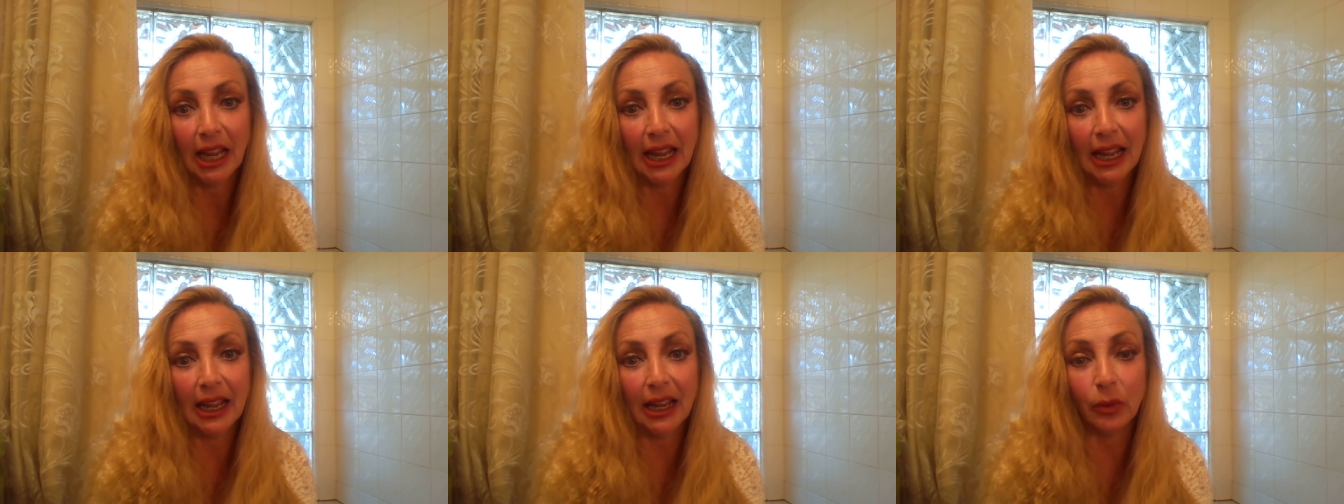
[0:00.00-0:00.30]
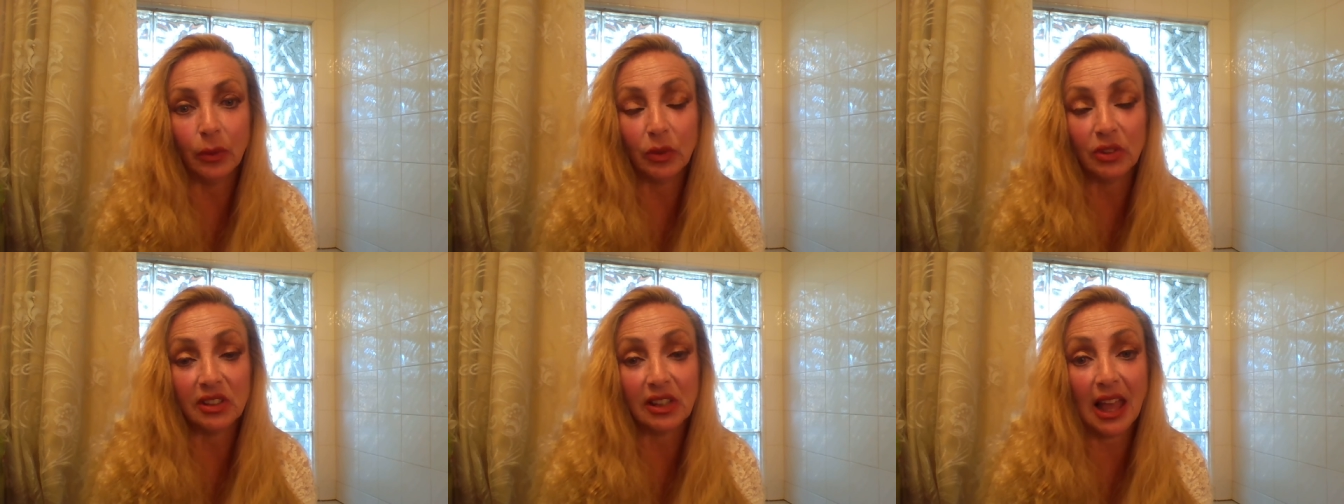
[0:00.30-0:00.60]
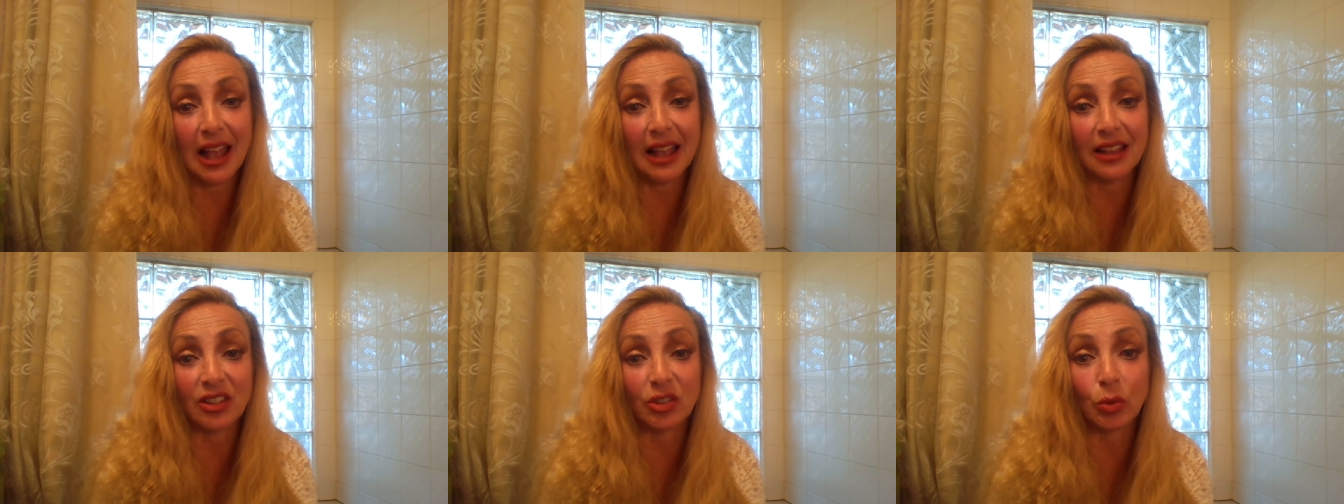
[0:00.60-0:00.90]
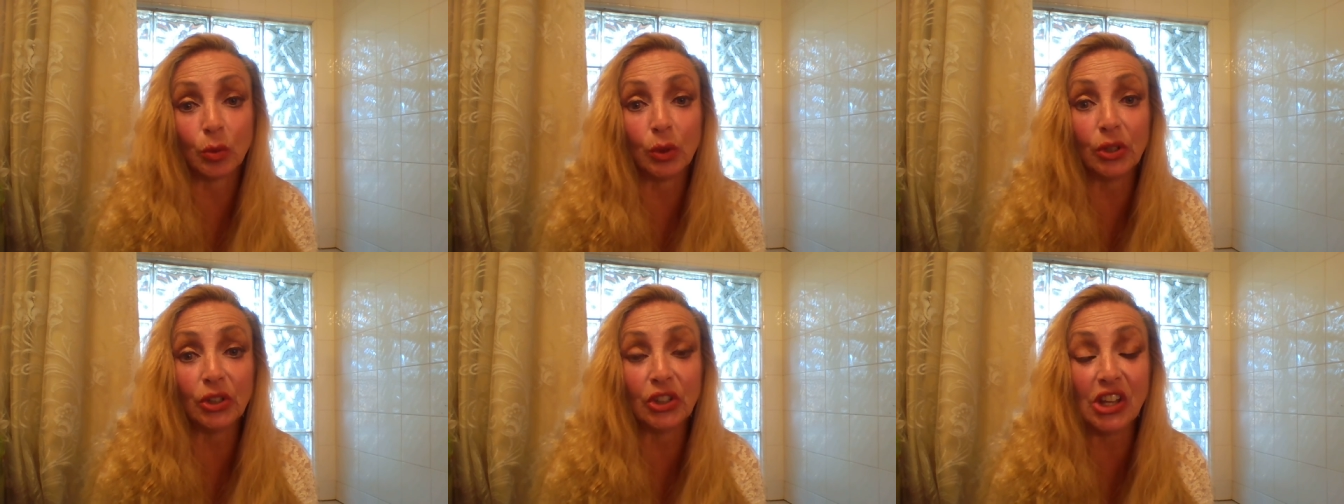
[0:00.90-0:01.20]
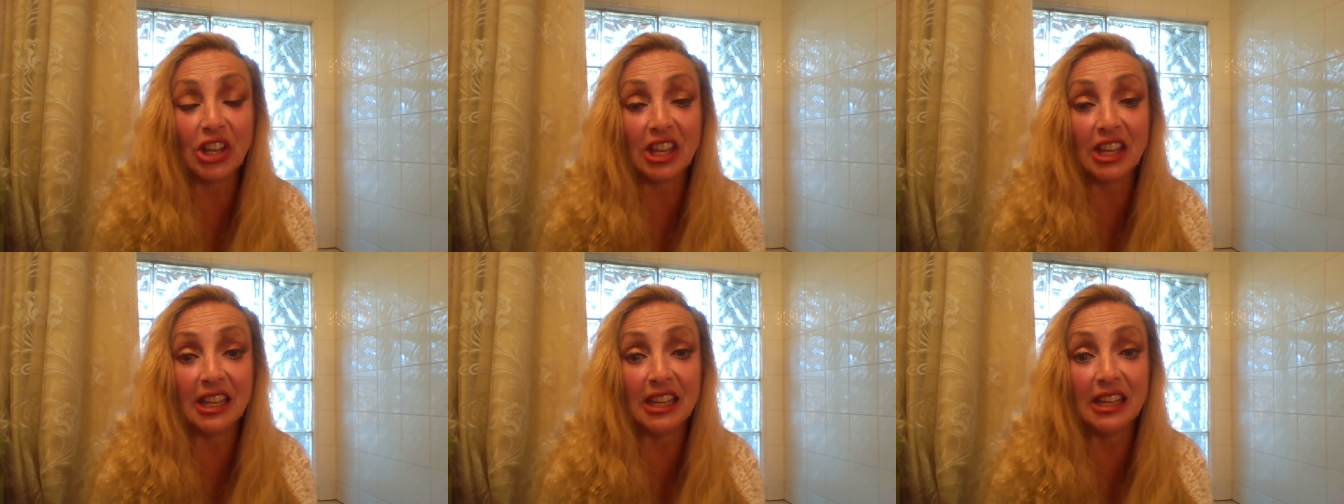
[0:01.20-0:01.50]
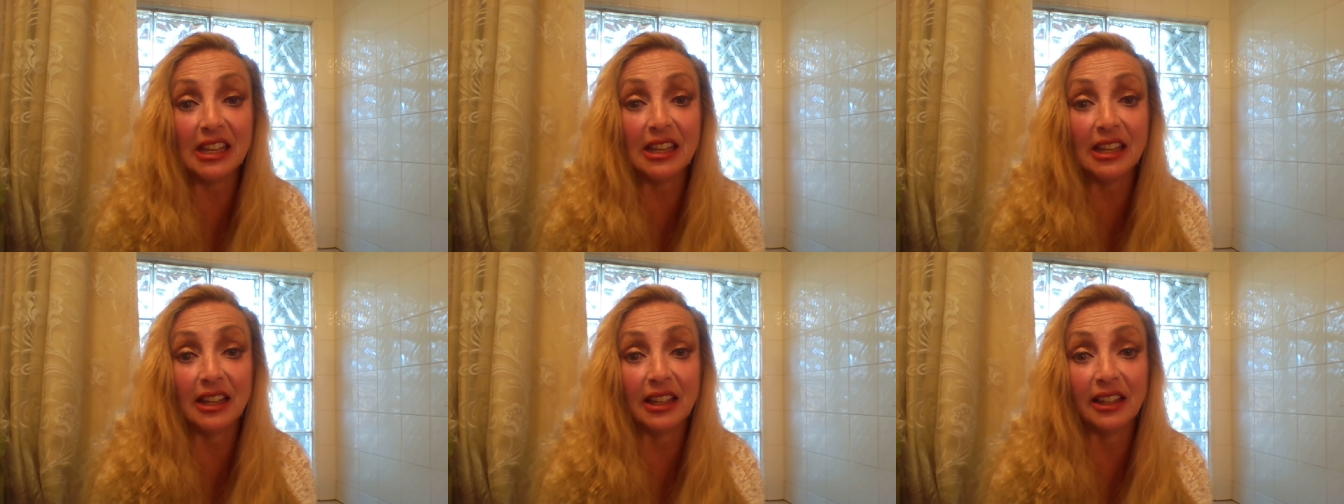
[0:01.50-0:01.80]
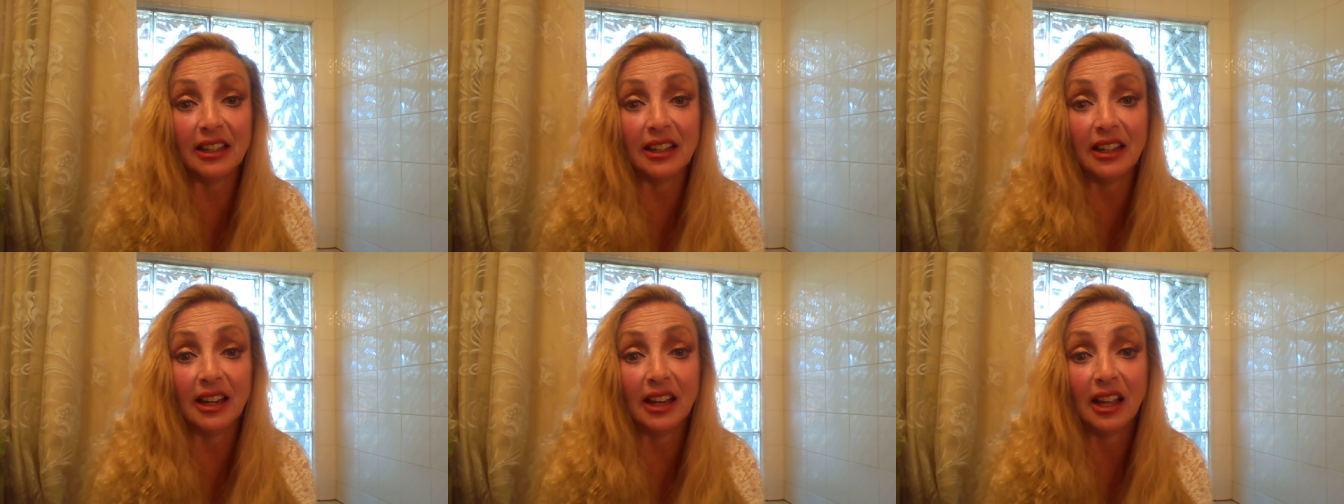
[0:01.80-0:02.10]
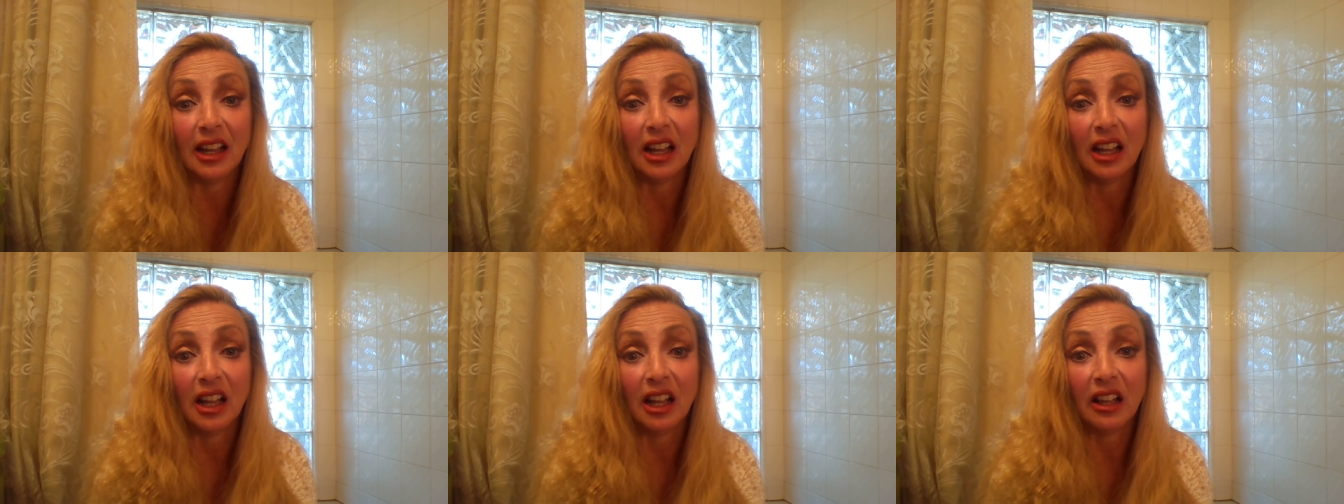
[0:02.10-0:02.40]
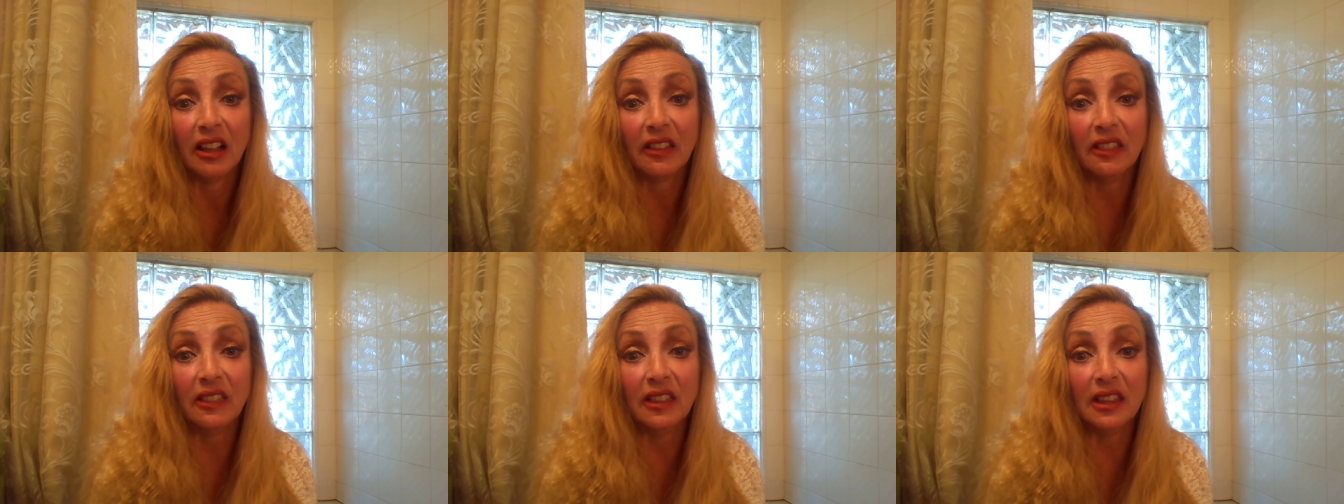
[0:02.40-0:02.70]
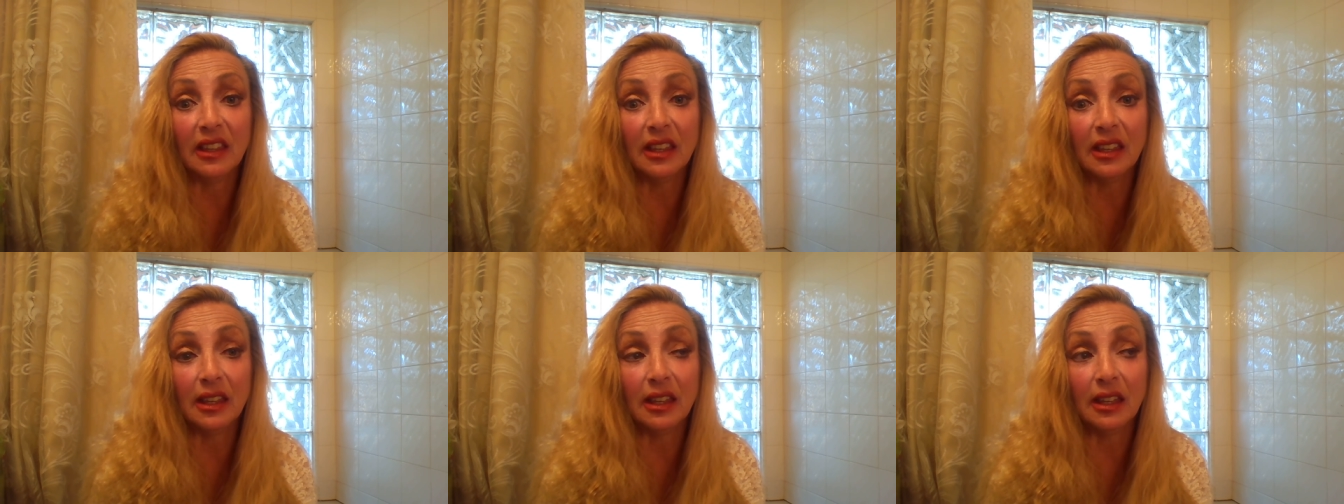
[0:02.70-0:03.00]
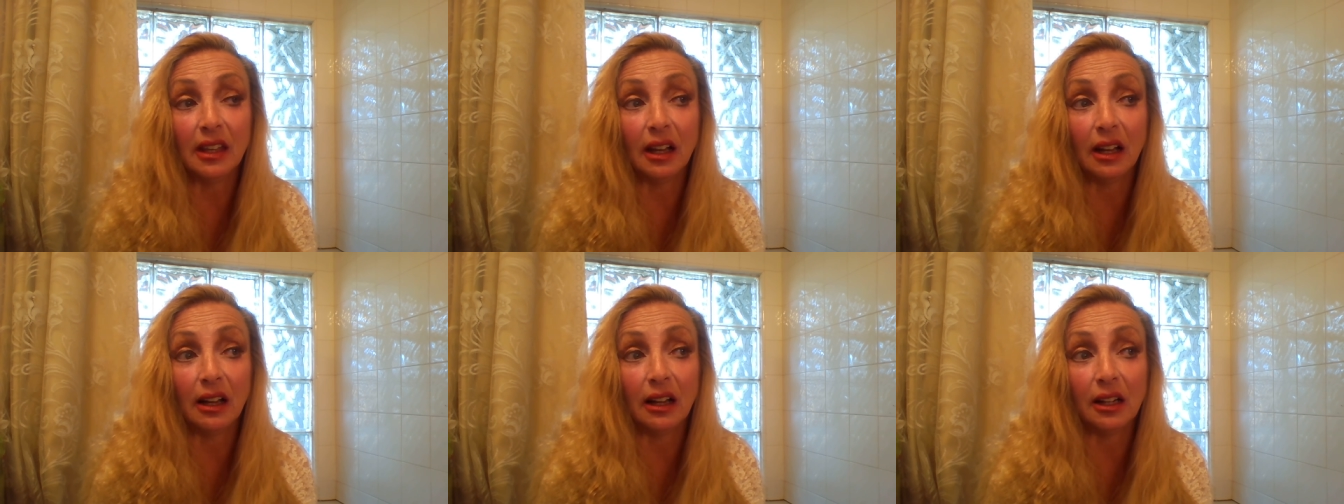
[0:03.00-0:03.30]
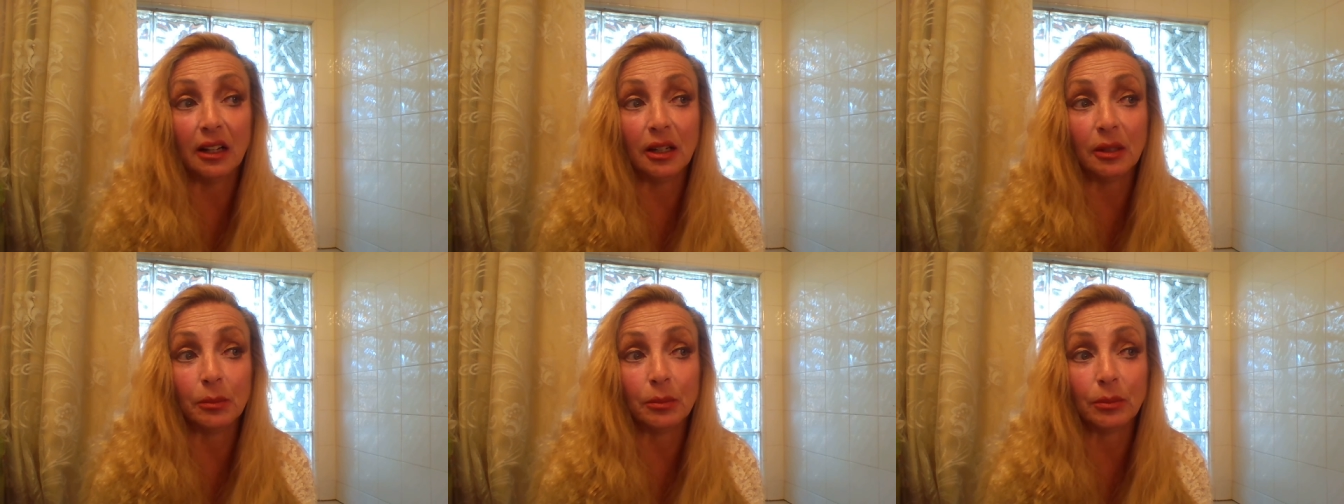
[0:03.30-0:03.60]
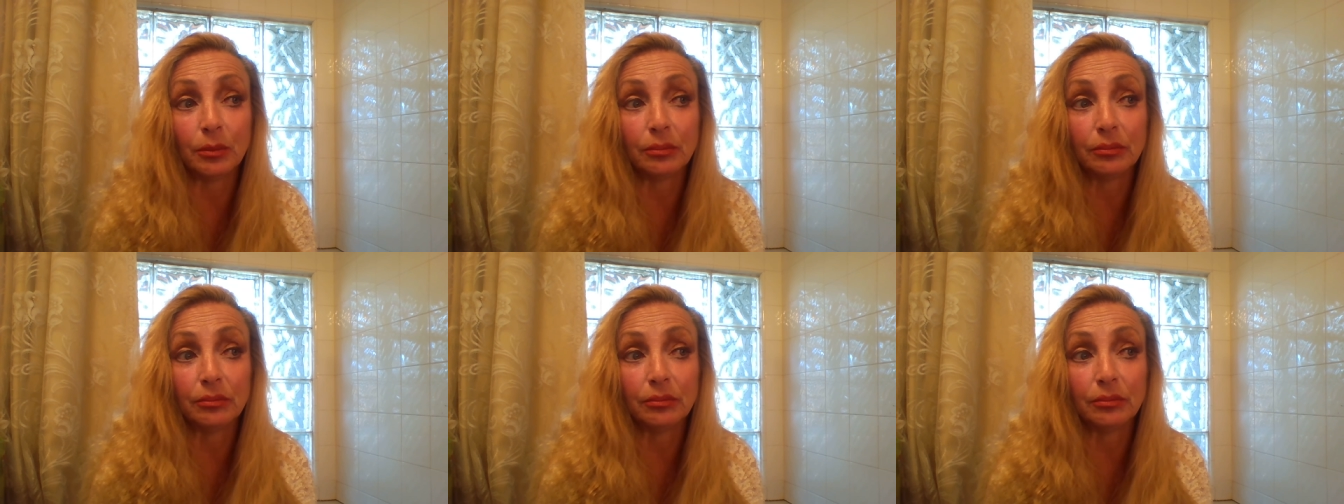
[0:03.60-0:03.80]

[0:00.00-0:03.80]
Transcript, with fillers: and was last working in the um,